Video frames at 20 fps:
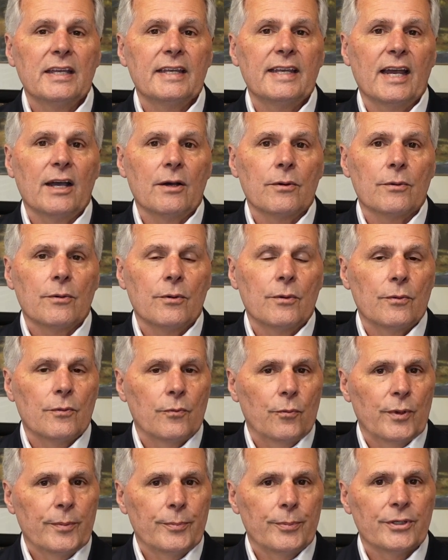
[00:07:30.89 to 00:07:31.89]
Now,
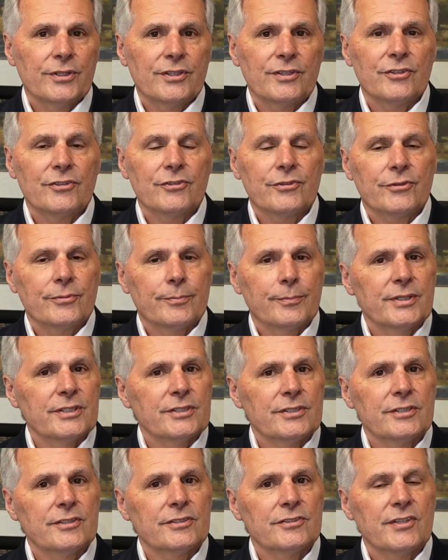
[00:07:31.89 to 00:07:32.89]
we put this
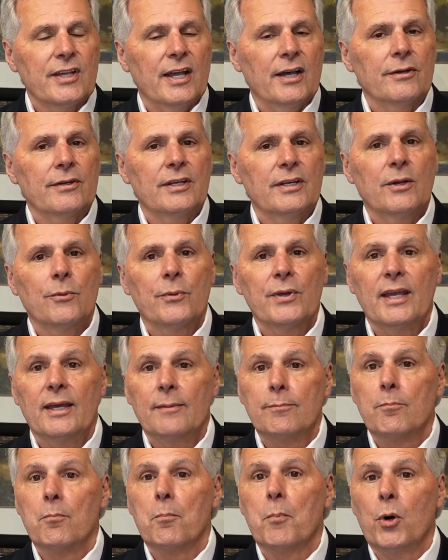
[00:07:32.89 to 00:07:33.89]
business out and we
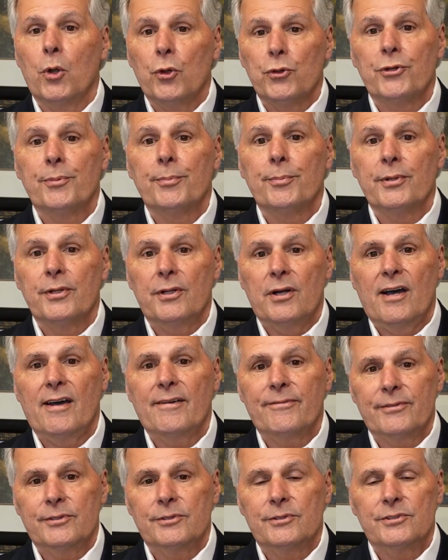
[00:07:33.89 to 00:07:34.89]
had multiple
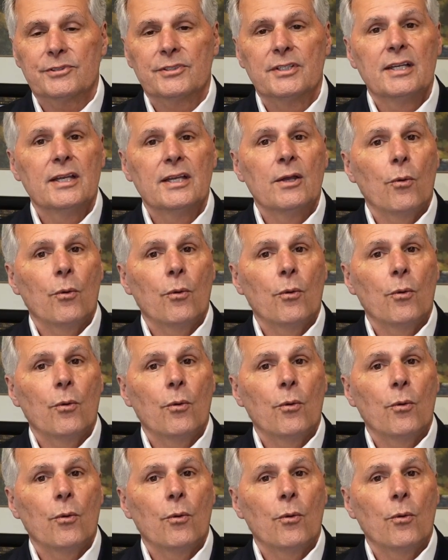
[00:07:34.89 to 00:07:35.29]
offers.